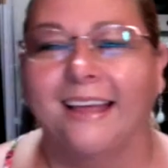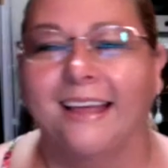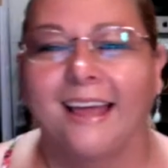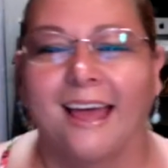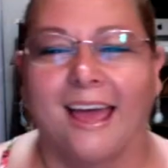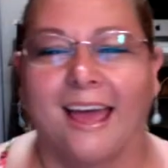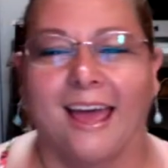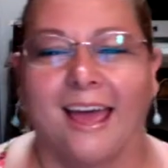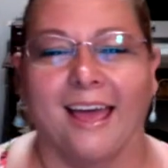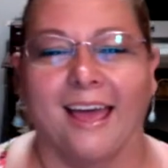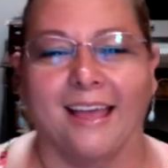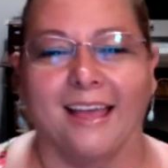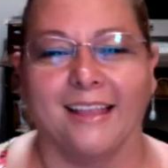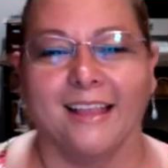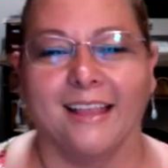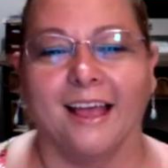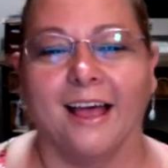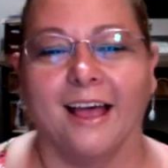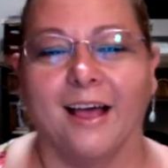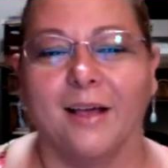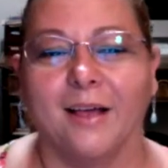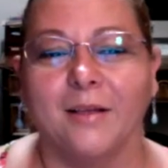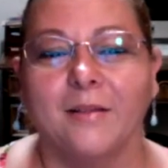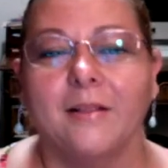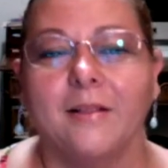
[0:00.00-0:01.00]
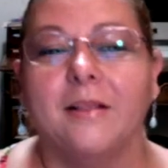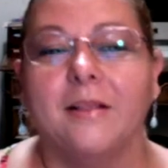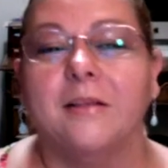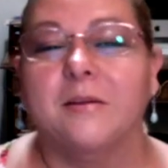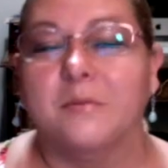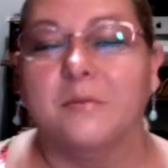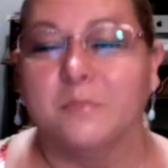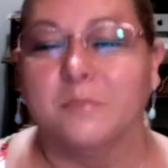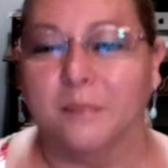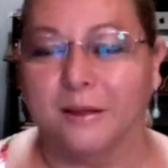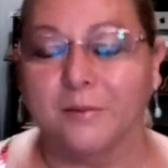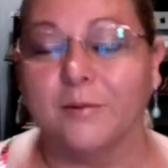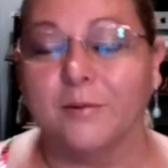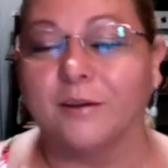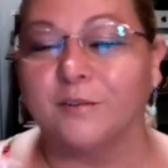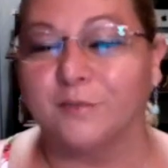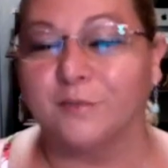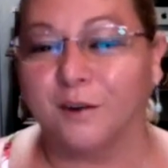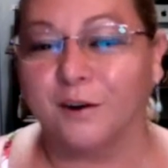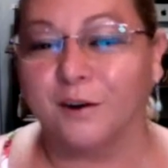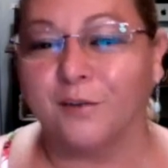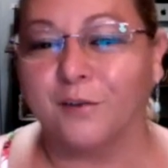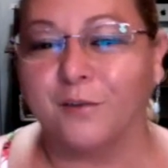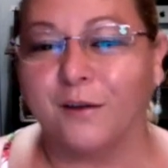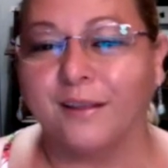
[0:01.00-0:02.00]
And but it was
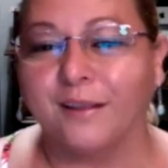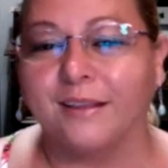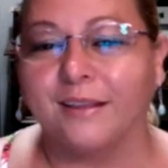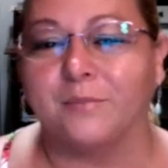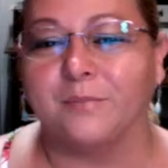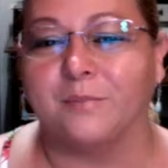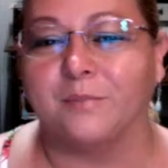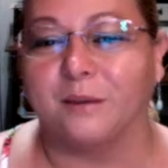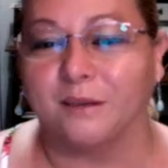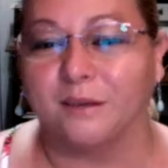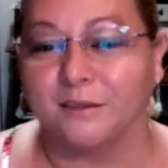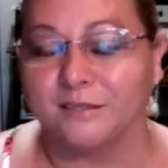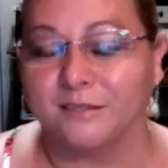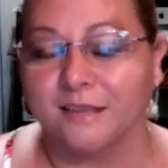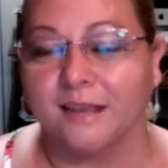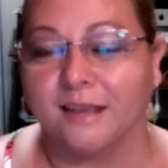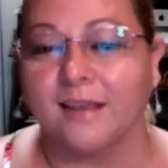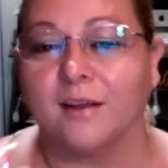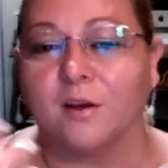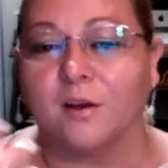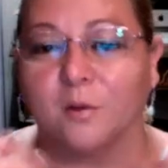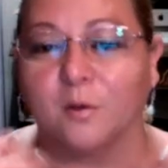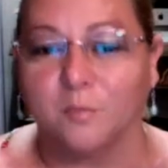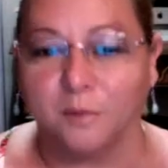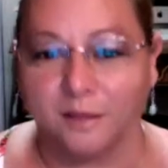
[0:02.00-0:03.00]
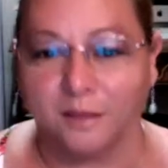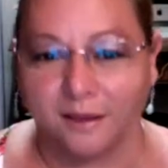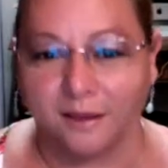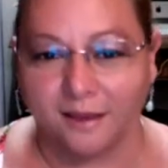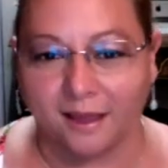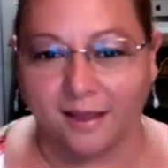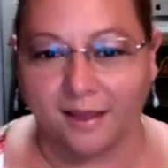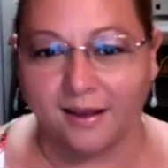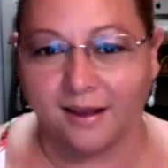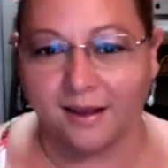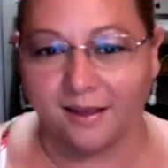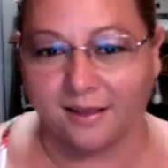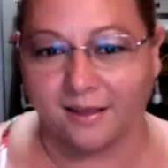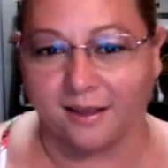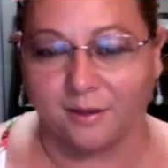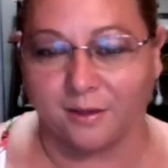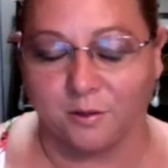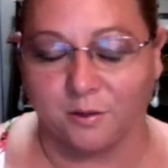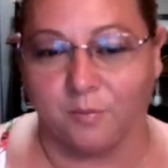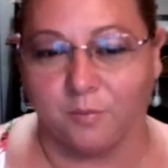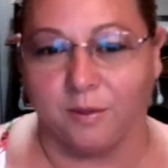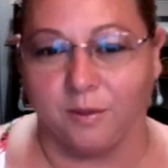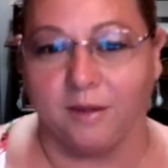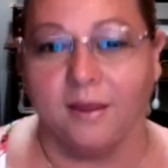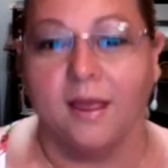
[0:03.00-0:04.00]
very funny because they communicate like that to
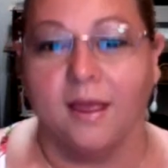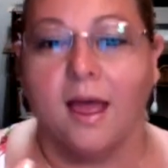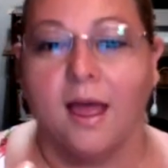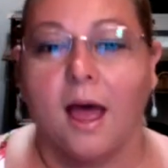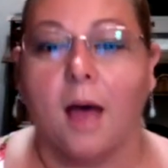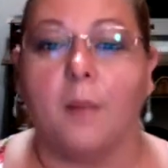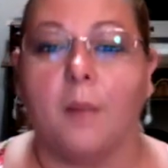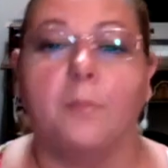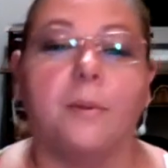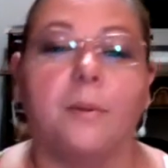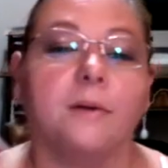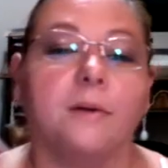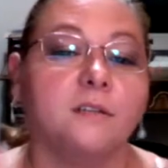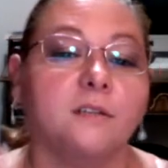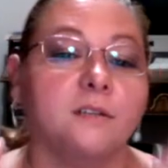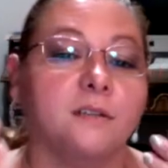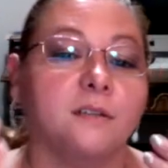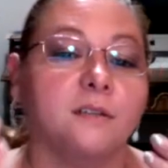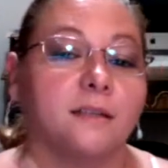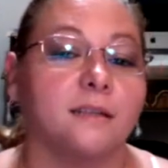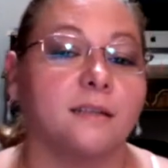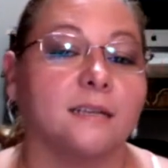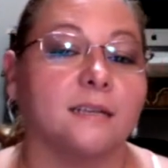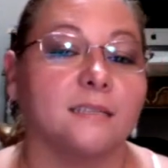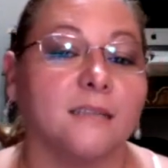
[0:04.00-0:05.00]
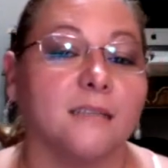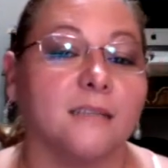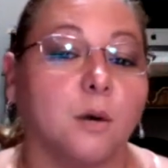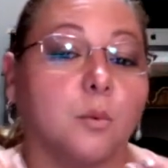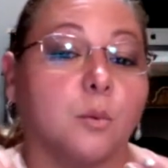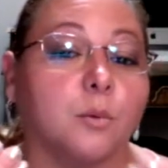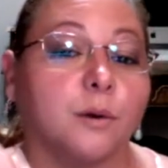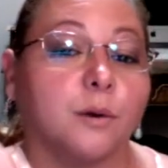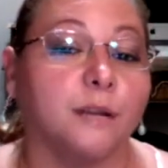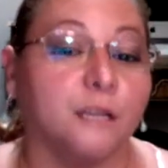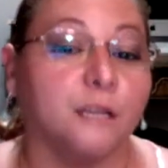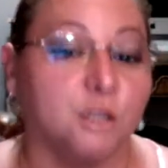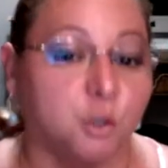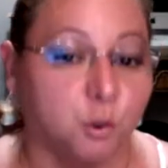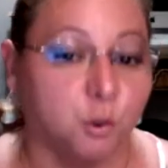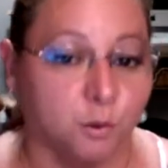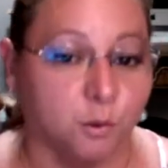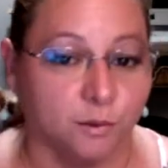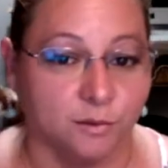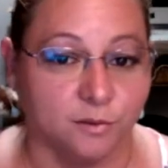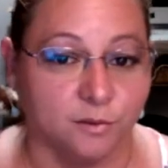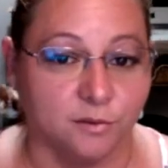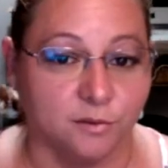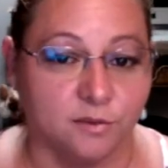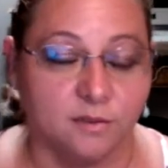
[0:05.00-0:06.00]
me. A person that needs our
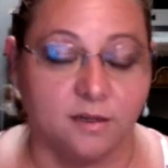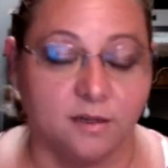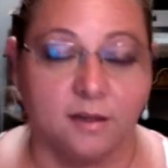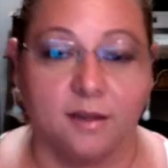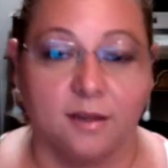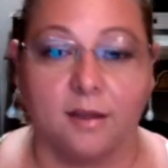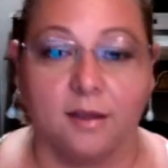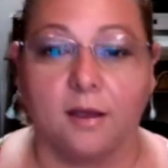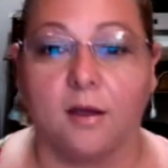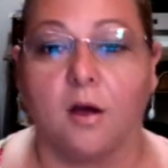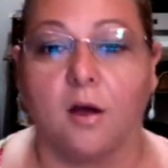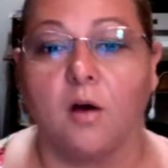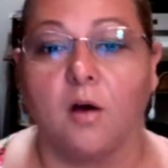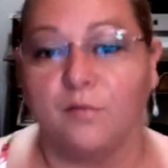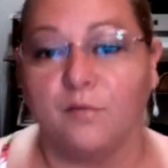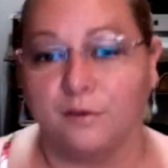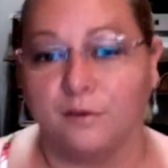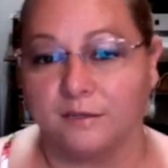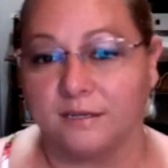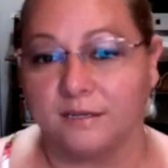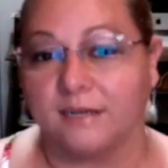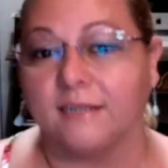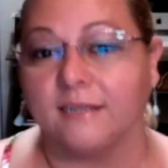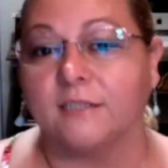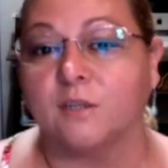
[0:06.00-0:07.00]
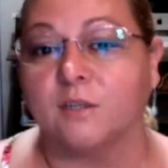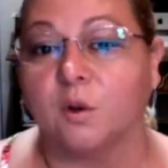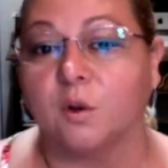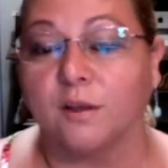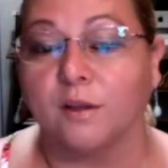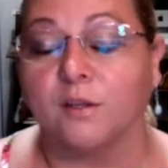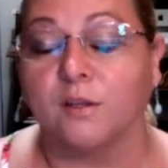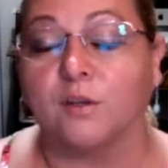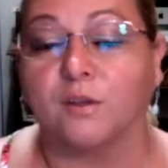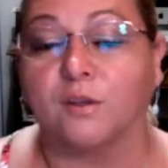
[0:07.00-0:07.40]
rituals obviously is going to